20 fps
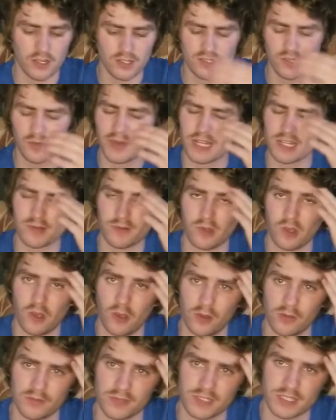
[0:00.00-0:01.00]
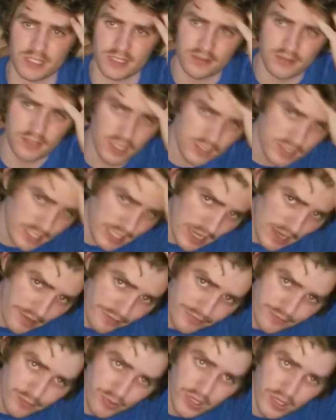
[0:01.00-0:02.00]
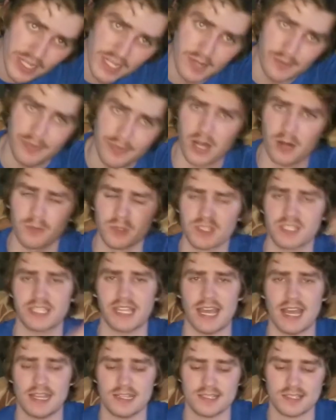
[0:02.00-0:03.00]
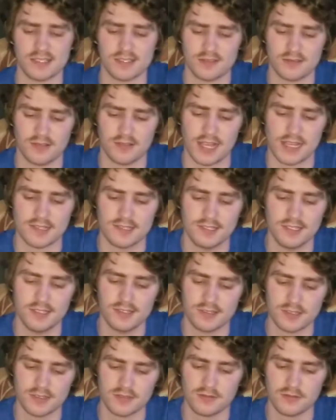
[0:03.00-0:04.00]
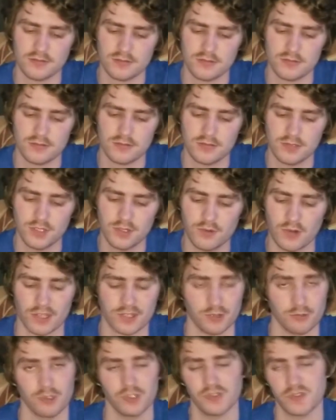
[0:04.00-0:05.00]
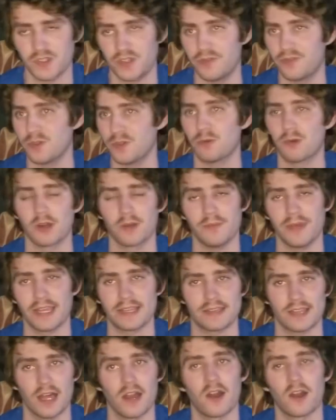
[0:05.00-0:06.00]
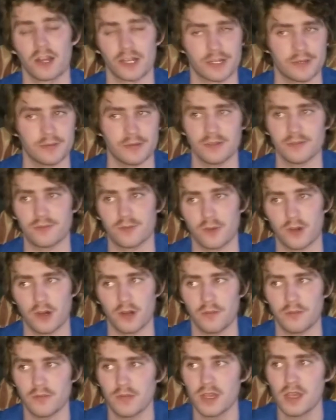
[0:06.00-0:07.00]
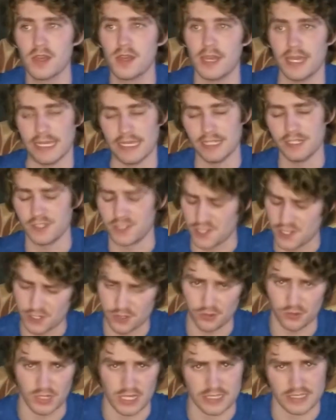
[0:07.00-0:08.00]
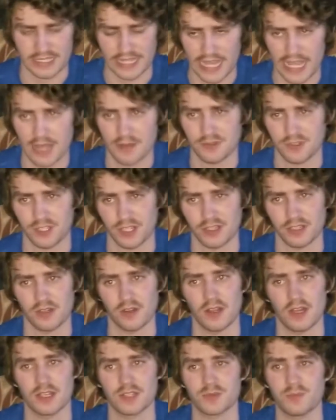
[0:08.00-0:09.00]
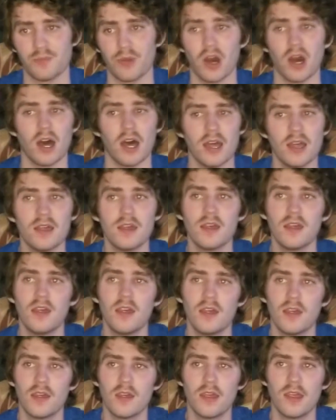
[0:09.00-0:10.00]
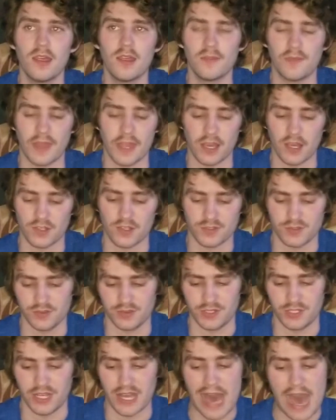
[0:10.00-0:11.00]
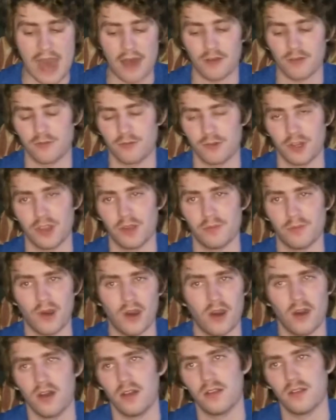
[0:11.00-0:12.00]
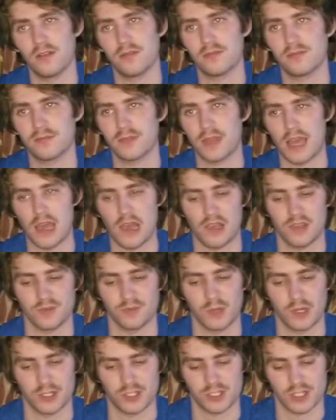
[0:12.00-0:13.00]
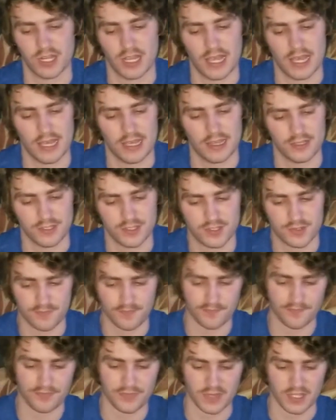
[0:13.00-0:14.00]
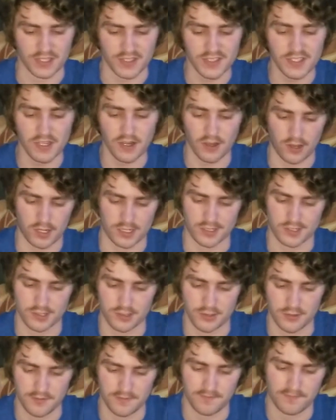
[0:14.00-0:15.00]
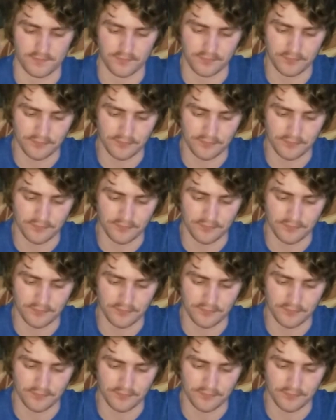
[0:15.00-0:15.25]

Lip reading: also, Patrick Mahomes does have pretty comparable stats last season to Russell Wilson, if you want to make that argument for him, in 2 less games nonetheless. But they also did not run the ball as much as the Seahawks did.